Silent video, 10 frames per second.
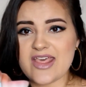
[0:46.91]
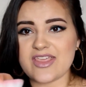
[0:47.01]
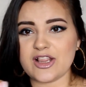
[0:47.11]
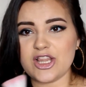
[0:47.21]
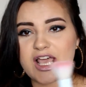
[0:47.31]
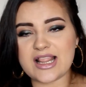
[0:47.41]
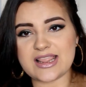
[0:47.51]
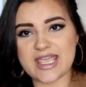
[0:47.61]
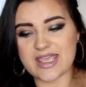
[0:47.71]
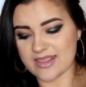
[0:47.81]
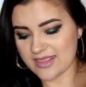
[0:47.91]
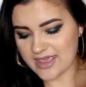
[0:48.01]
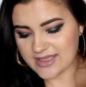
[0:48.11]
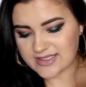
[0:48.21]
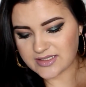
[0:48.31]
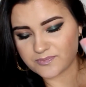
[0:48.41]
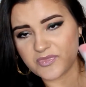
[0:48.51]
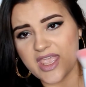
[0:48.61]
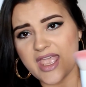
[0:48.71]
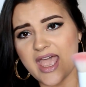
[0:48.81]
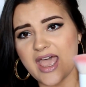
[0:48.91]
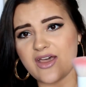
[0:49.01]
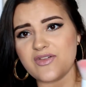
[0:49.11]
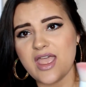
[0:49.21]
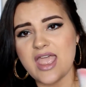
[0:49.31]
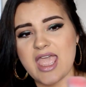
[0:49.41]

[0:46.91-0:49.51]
They look like this. They have